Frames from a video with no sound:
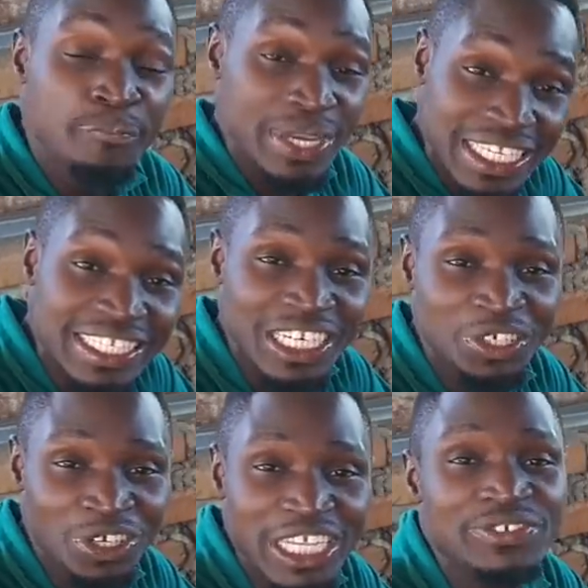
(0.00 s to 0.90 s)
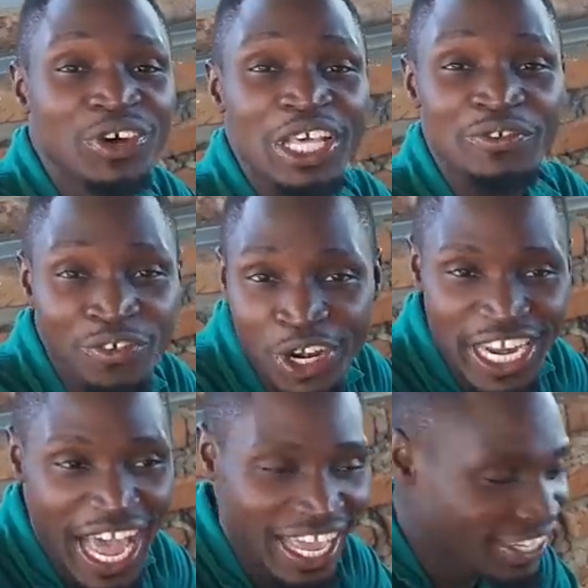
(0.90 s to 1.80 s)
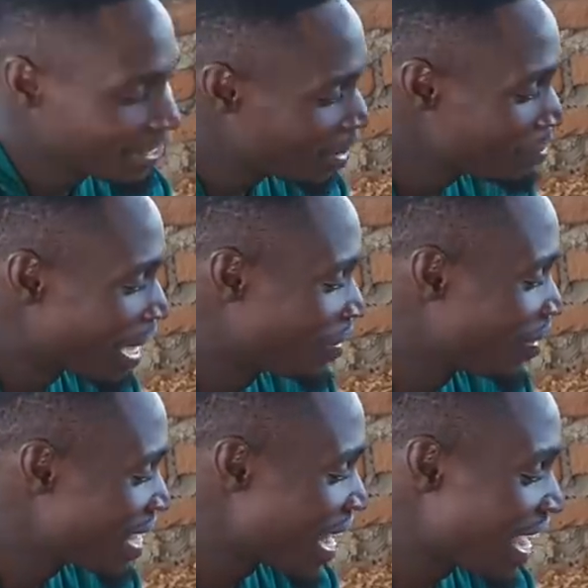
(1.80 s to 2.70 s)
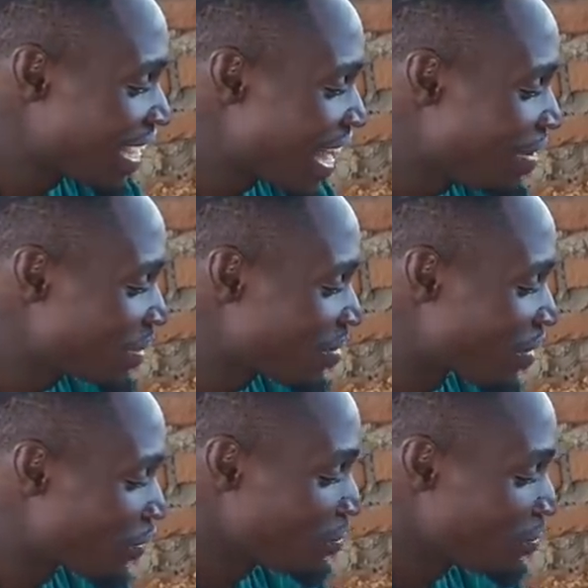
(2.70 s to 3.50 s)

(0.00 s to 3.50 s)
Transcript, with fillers: the plastic trays for the fodder. Oh my God, they're like a lifesaver for